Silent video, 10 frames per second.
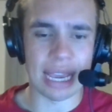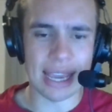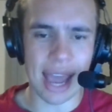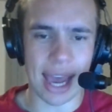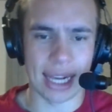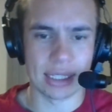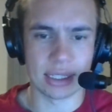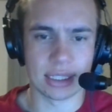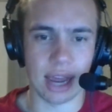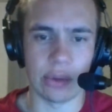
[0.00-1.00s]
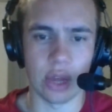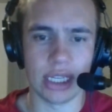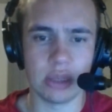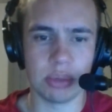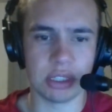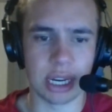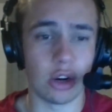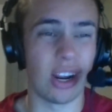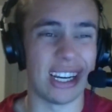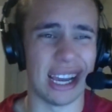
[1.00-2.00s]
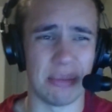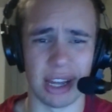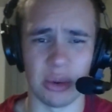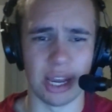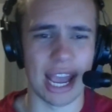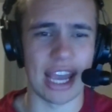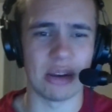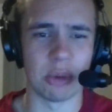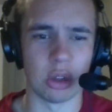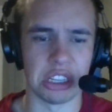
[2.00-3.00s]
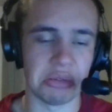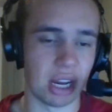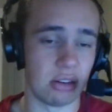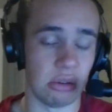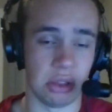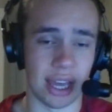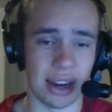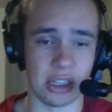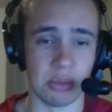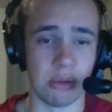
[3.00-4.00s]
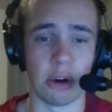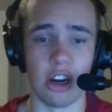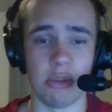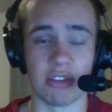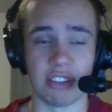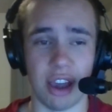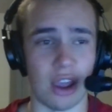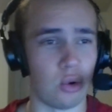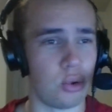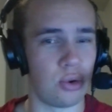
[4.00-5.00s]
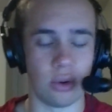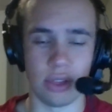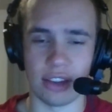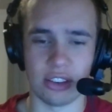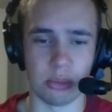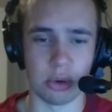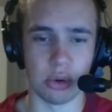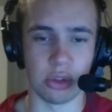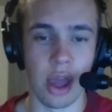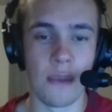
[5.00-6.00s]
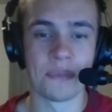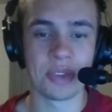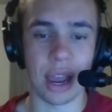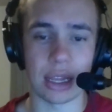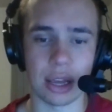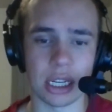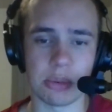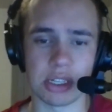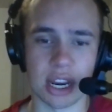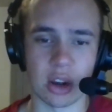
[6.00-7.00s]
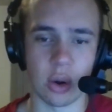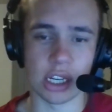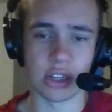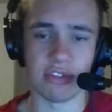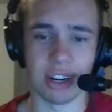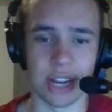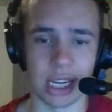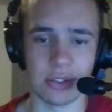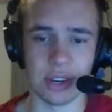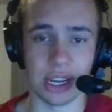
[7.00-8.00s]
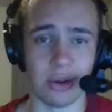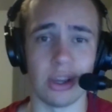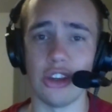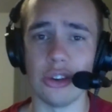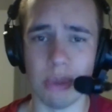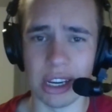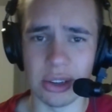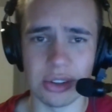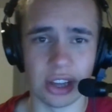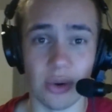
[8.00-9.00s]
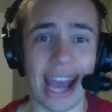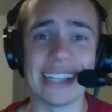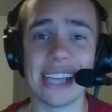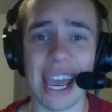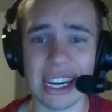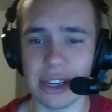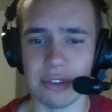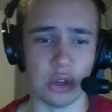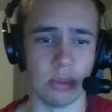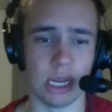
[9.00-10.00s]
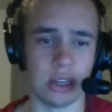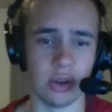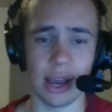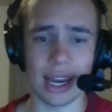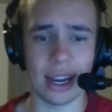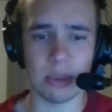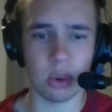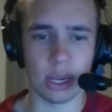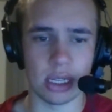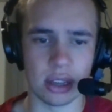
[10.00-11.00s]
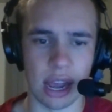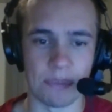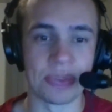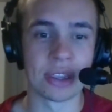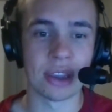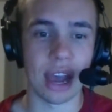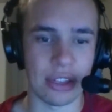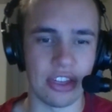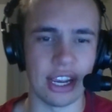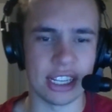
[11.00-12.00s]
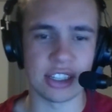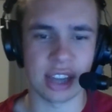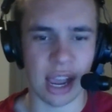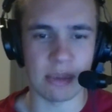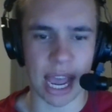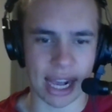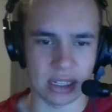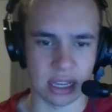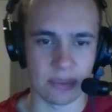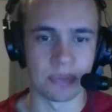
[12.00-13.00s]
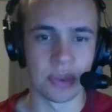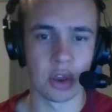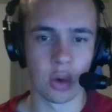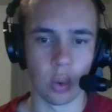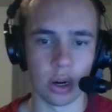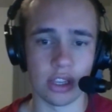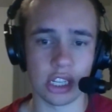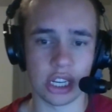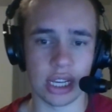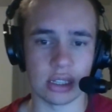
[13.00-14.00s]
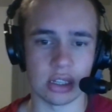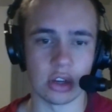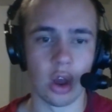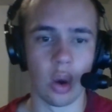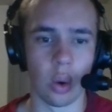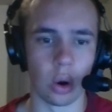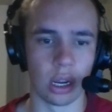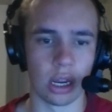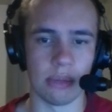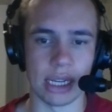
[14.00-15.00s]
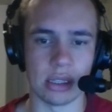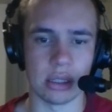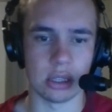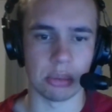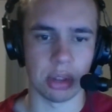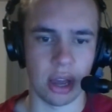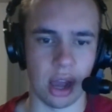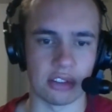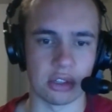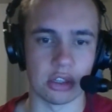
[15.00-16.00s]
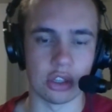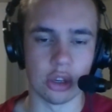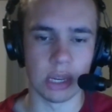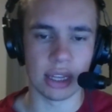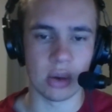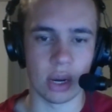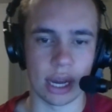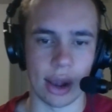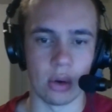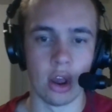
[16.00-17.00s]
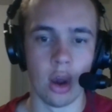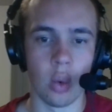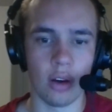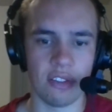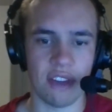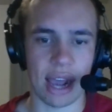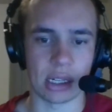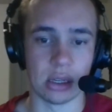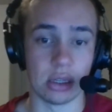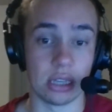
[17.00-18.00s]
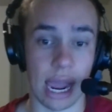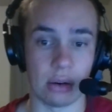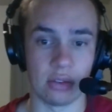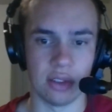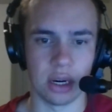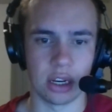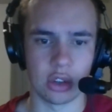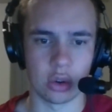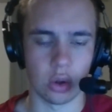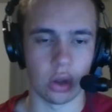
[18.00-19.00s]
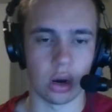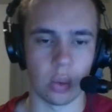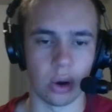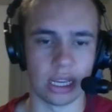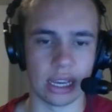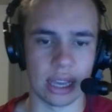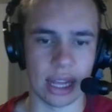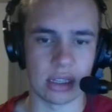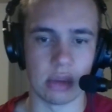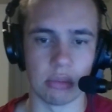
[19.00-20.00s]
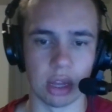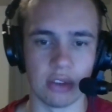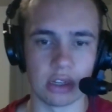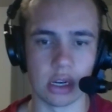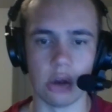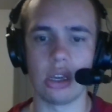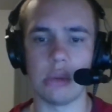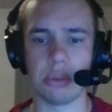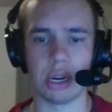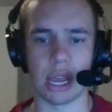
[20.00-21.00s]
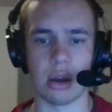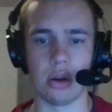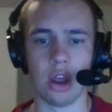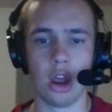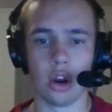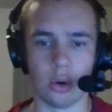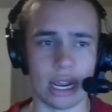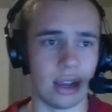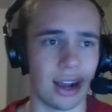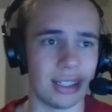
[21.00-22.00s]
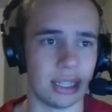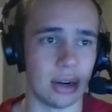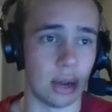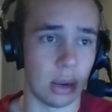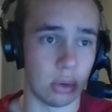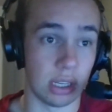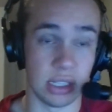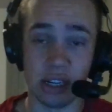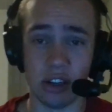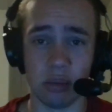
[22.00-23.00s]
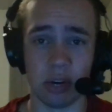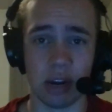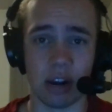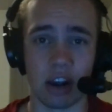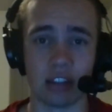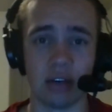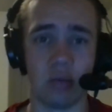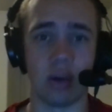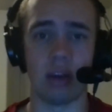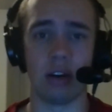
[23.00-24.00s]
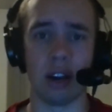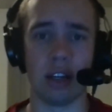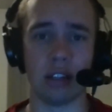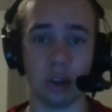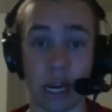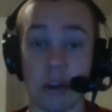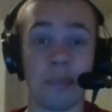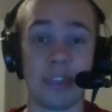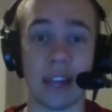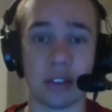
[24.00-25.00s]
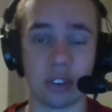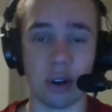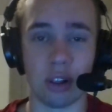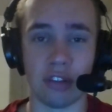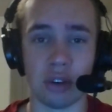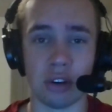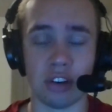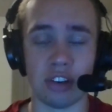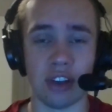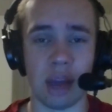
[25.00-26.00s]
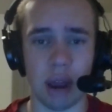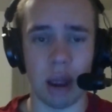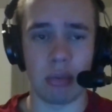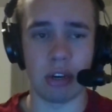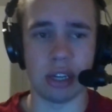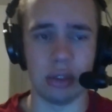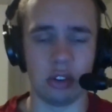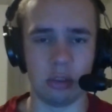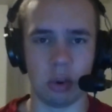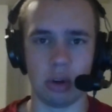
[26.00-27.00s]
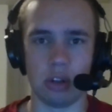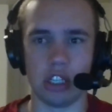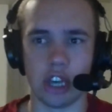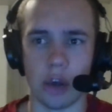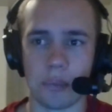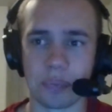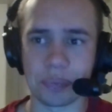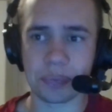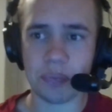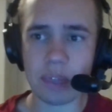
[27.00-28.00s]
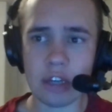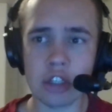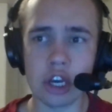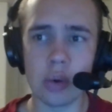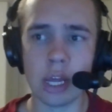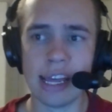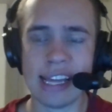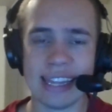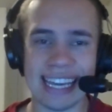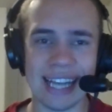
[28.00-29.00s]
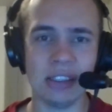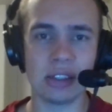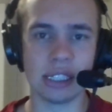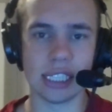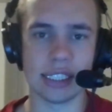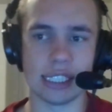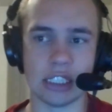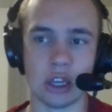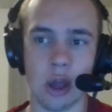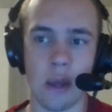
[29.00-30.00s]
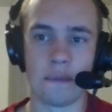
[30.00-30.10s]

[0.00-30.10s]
He asks, I'd like to present, great name, by the way, Animoli. I don't know what that is, but Marty McFly, whew, that's smooth. I'd like to present a question for your next video. You may do so, as any of you may do, at any point in time. I think it's time to ask it. What are the chances Oregon makes it to the playoffs? Assuming they win out, what factors out of their control are working against them? Love the show. Keep putting out great content. I will continue to put out content, whether or not it's great. That's for all of you to decide, but I appreciate the support of the show. So the answer to this is